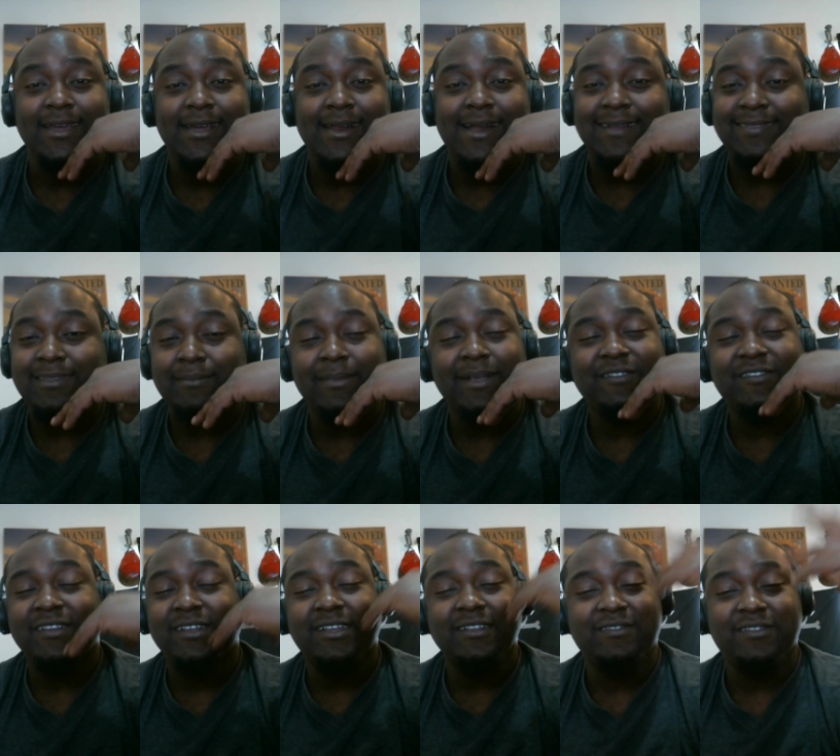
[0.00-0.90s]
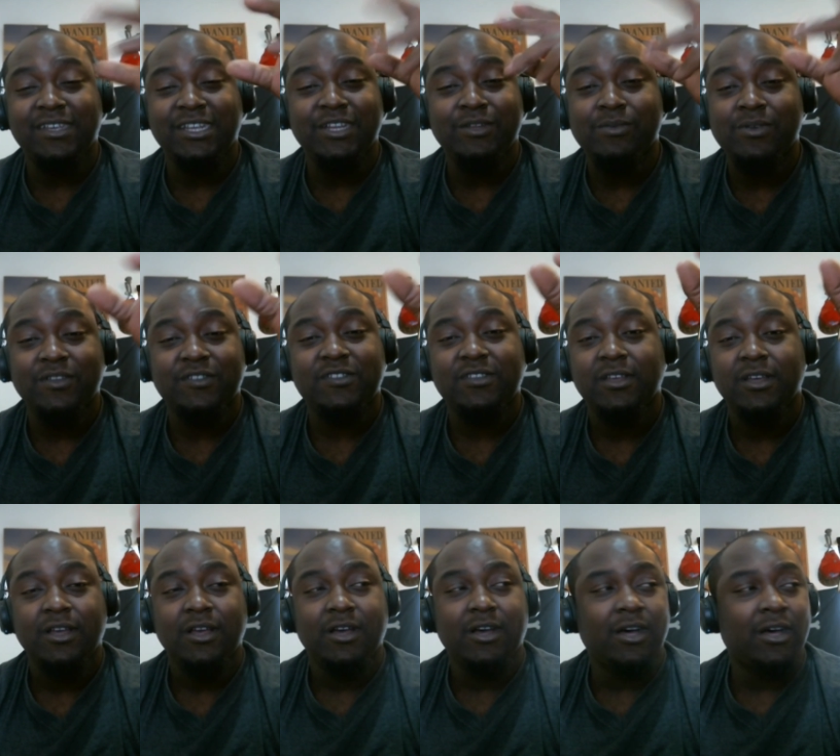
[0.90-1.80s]
Not to mention continuous,
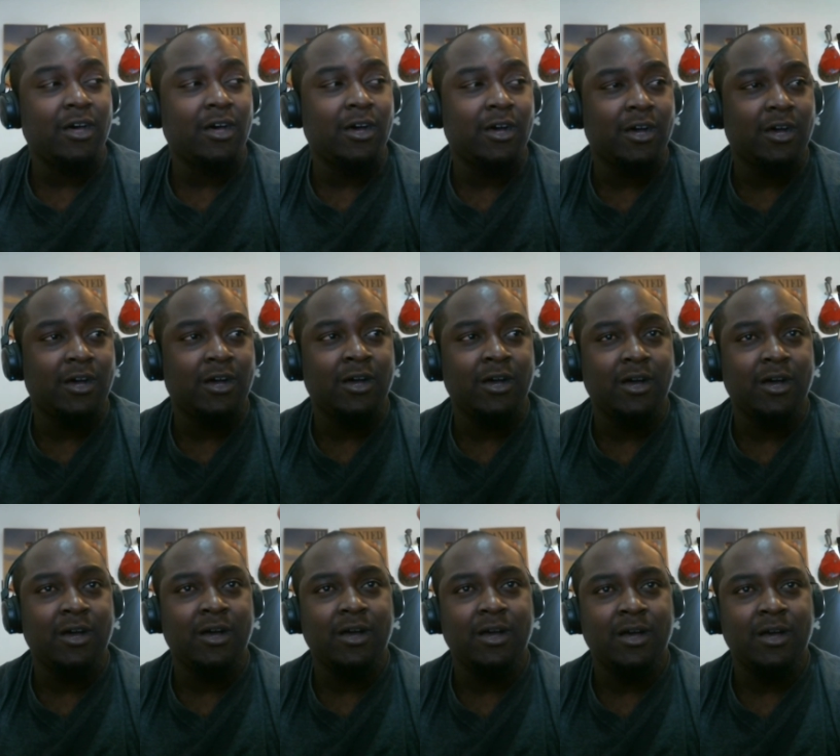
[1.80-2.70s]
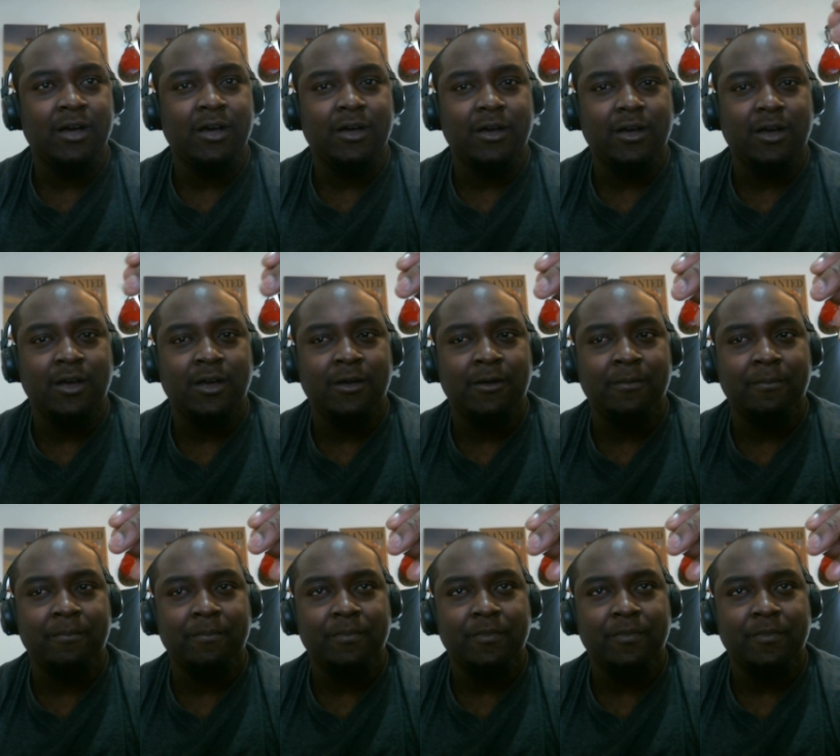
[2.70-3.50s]
uh, uh, uh, uh, um,